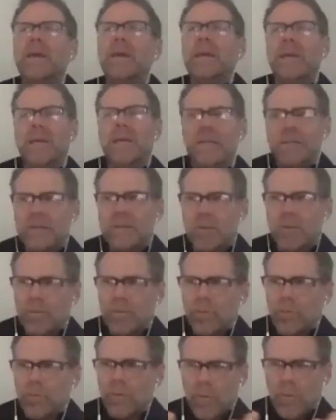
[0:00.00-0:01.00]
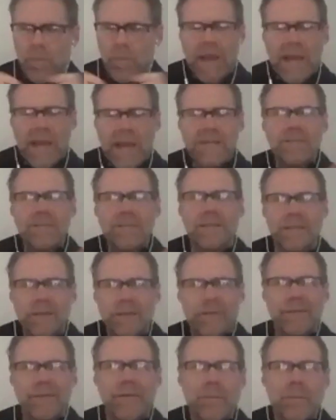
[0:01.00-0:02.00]
He
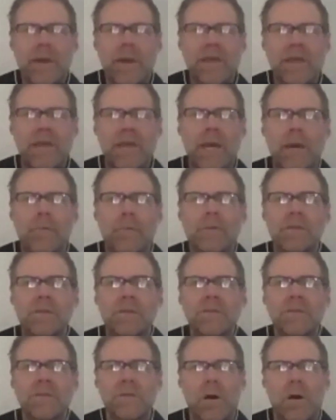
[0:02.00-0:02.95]
romantically filled my cab with a mm.